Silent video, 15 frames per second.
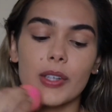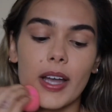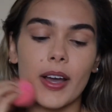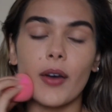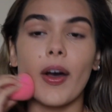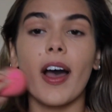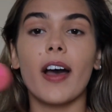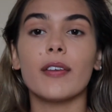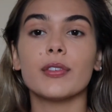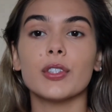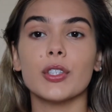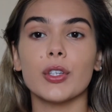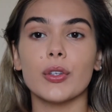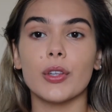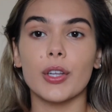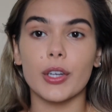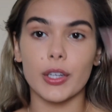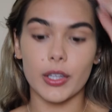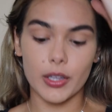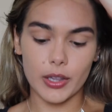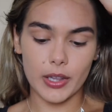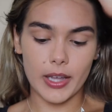now, after you look
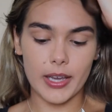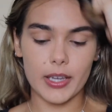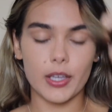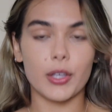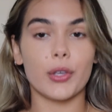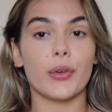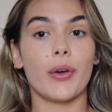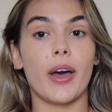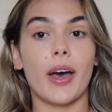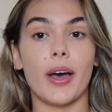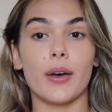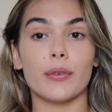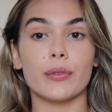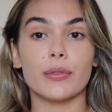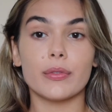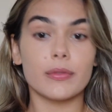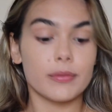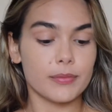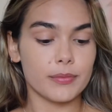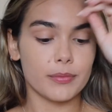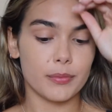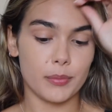like you have
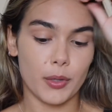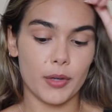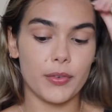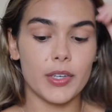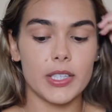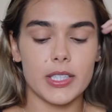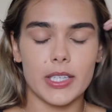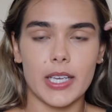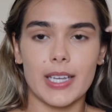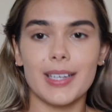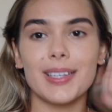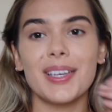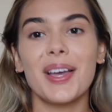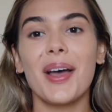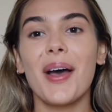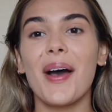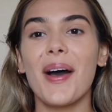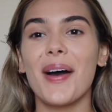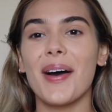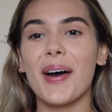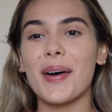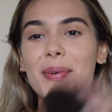perfect skin,
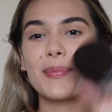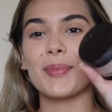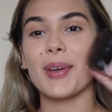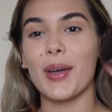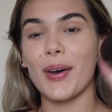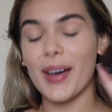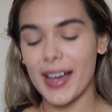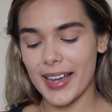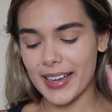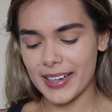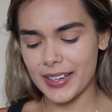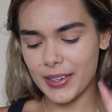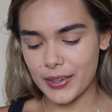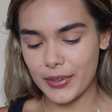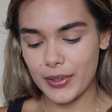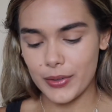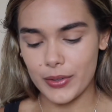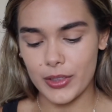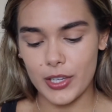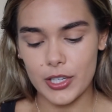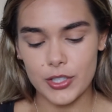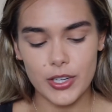go ahead and go in
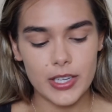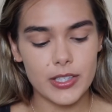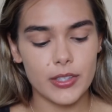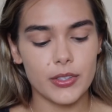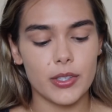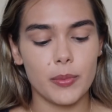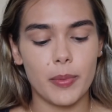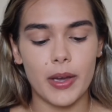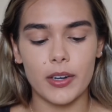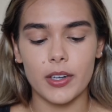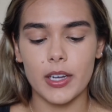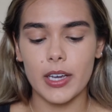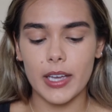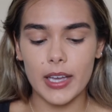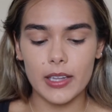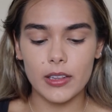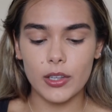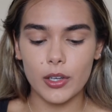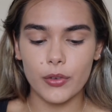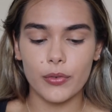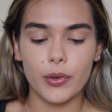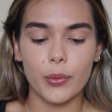with your translucent powder. Again,
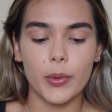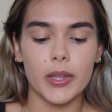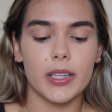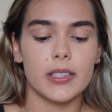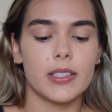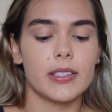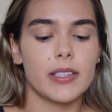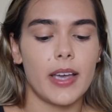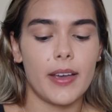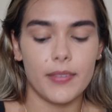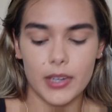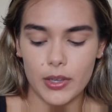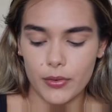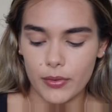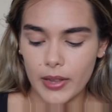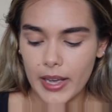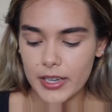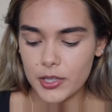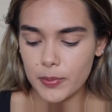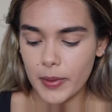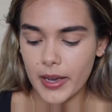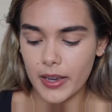look for one that doesn't have any
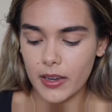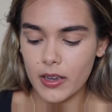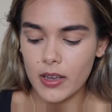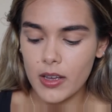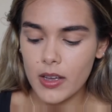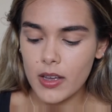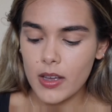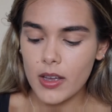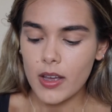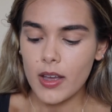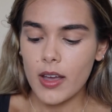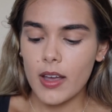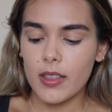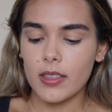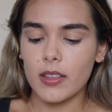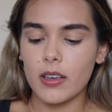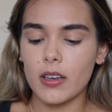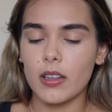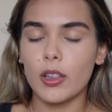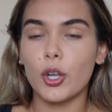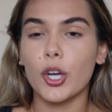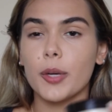flashback. The
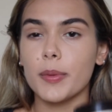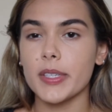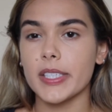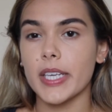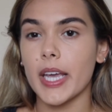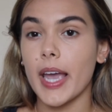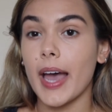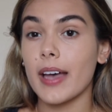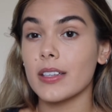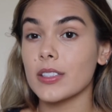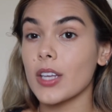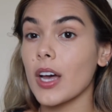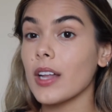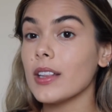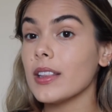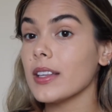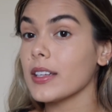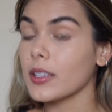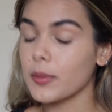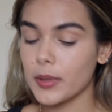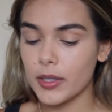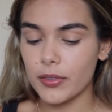Laura Mercier has a
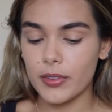little bit of